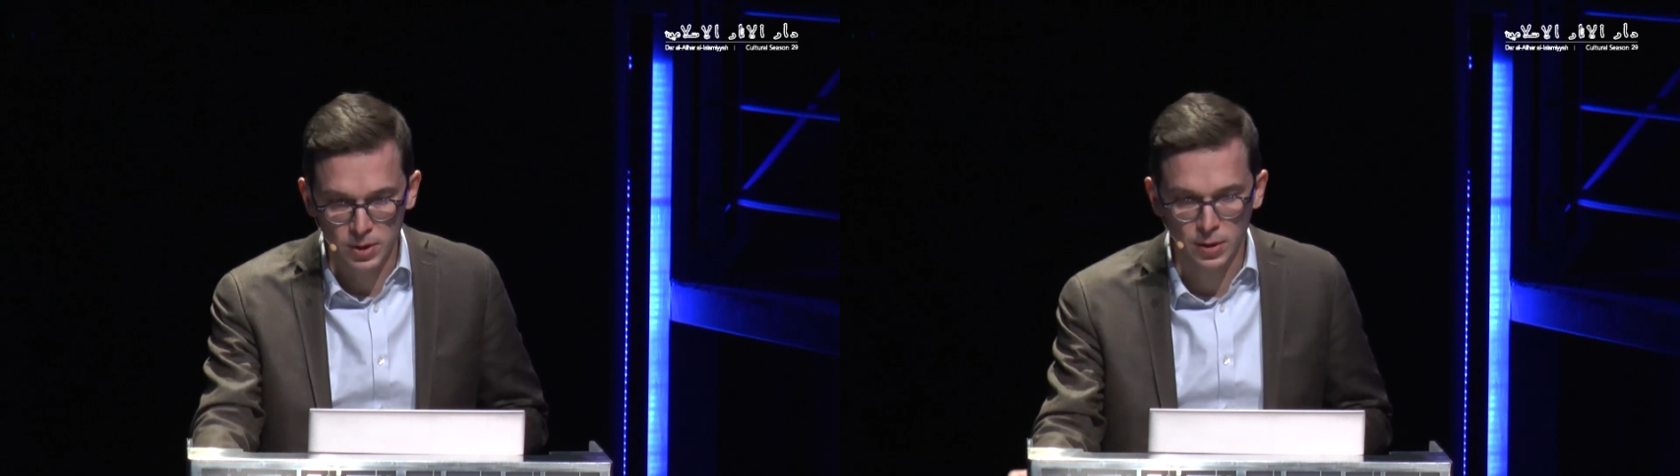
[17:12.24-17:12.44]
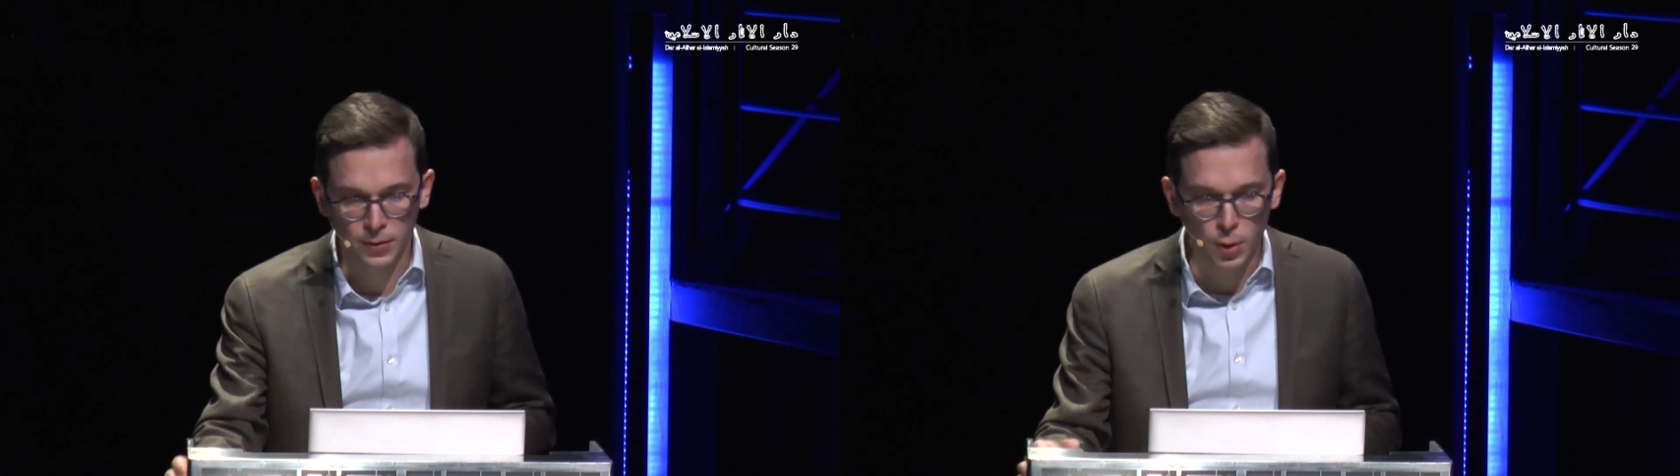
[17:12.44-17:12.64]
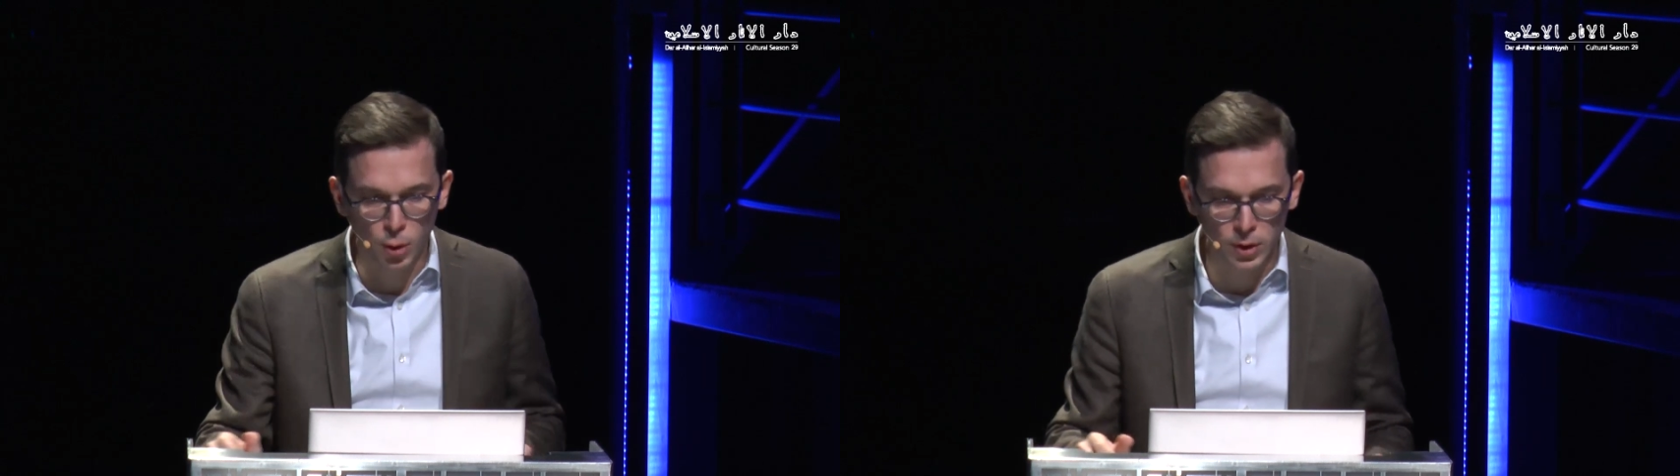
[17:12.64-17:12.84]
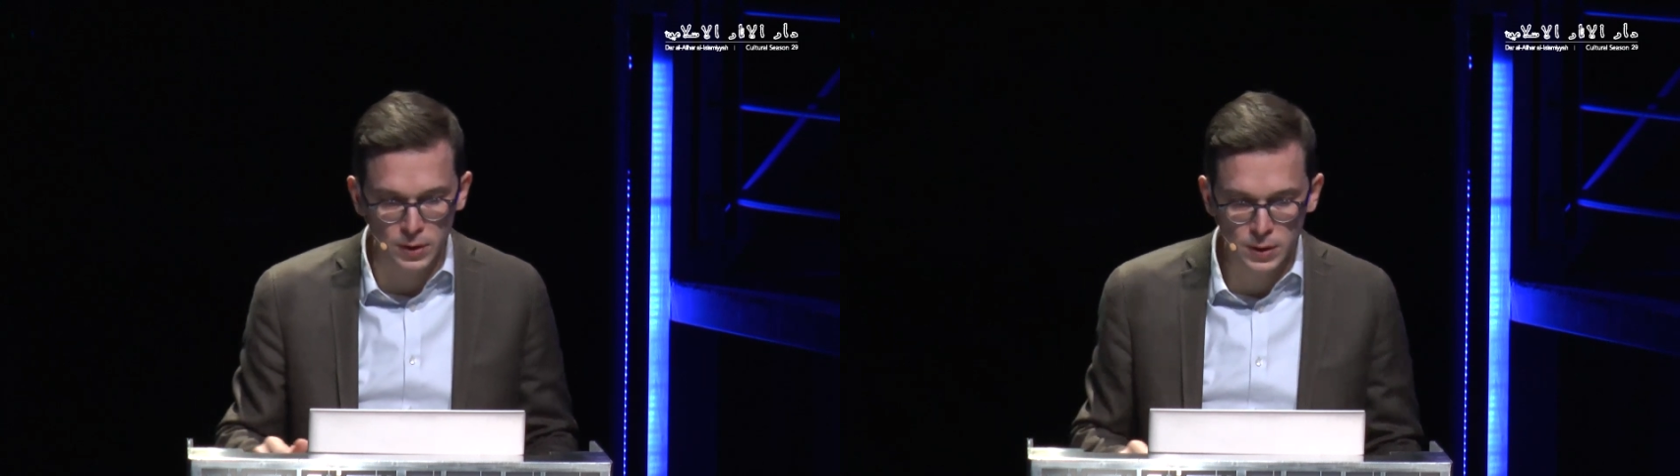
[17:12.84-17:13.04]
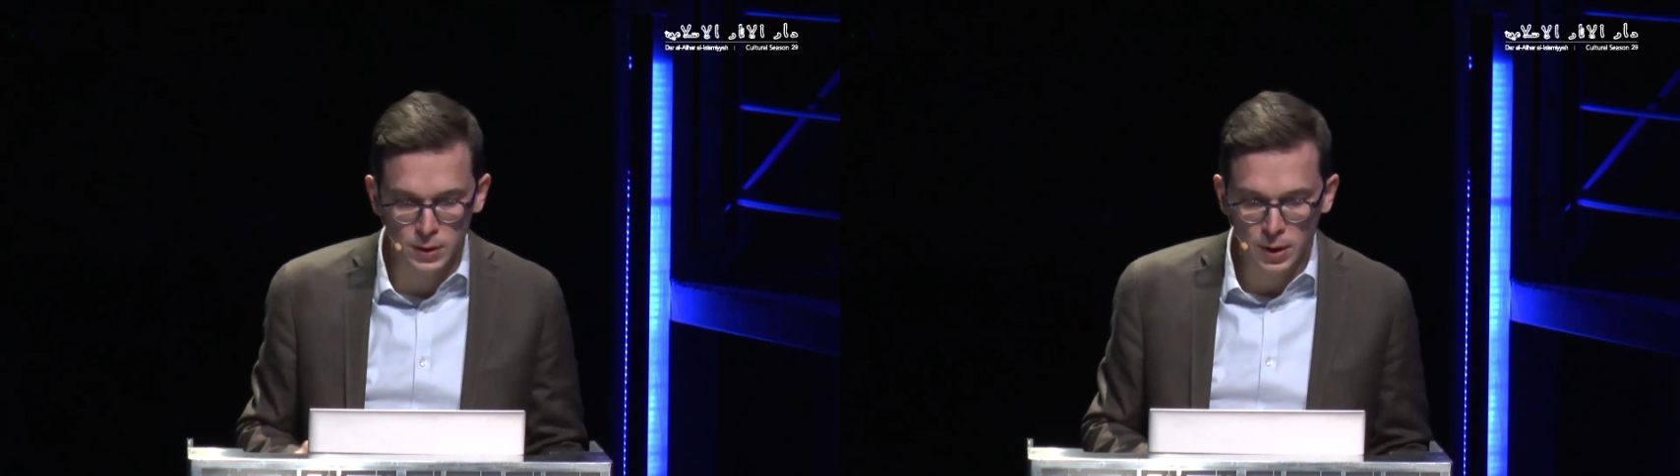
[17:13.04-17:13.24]
Of
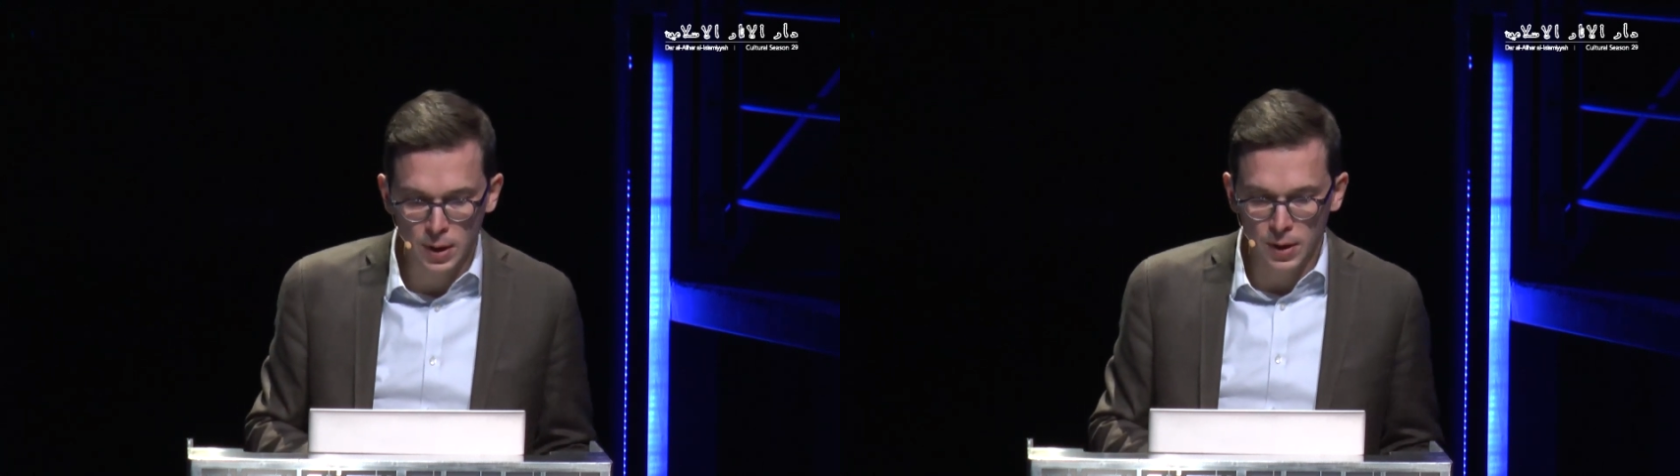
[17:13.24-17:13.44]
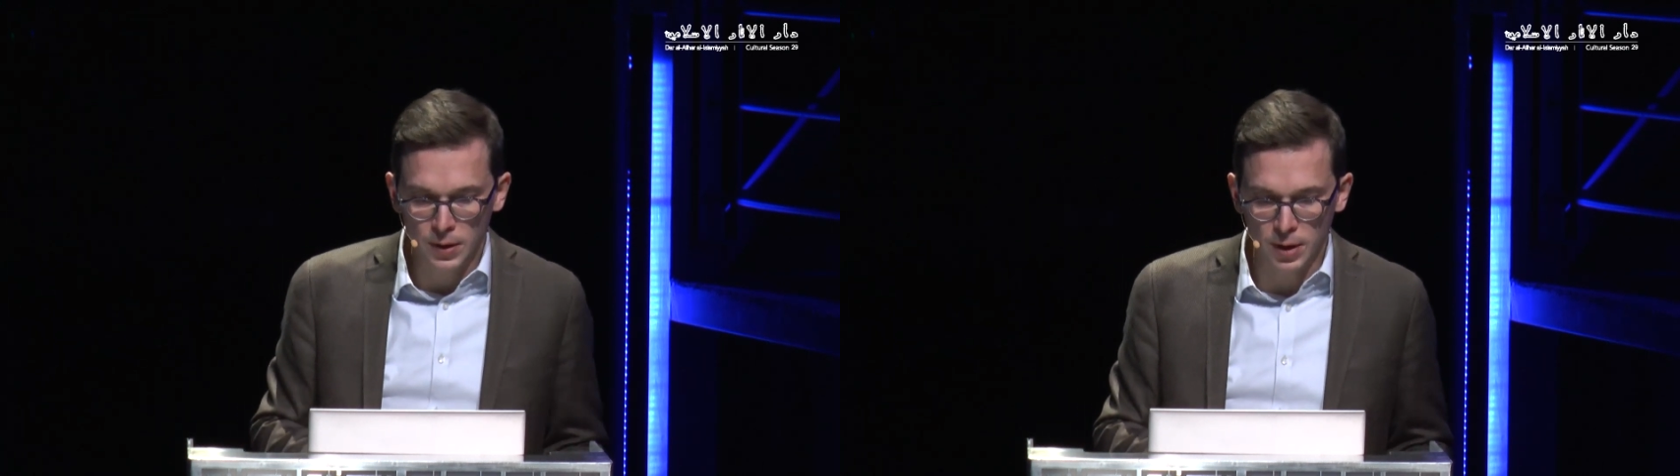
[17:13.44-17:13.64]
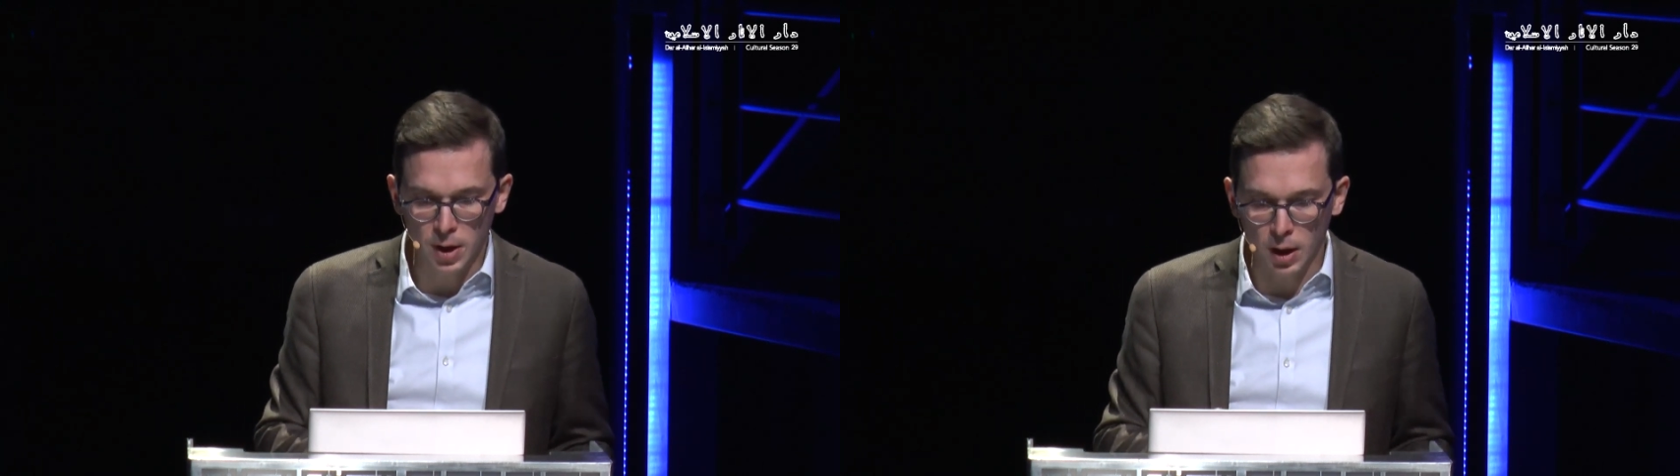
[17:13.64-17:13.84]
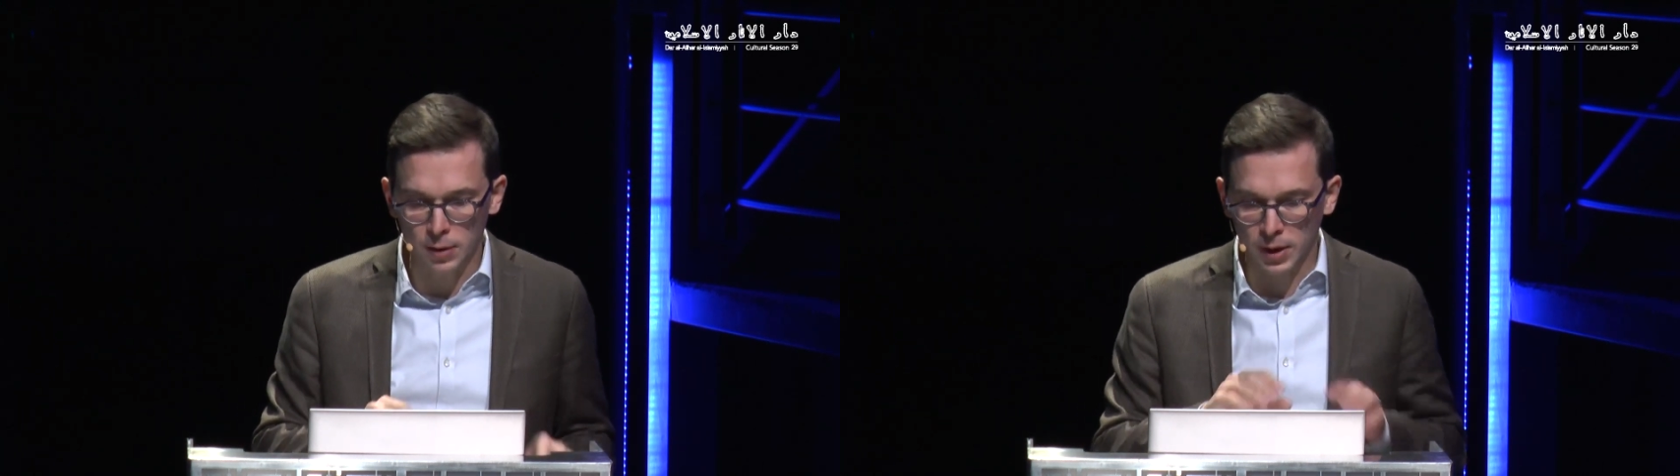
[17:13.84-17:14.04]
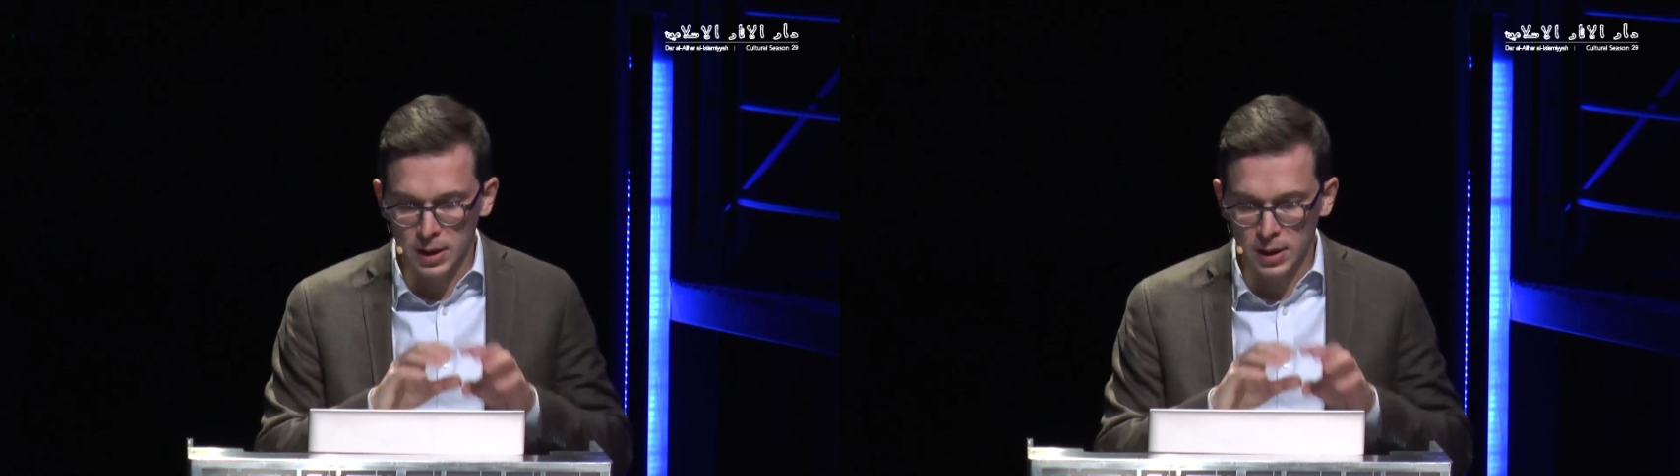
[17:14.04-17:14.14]
course, the carving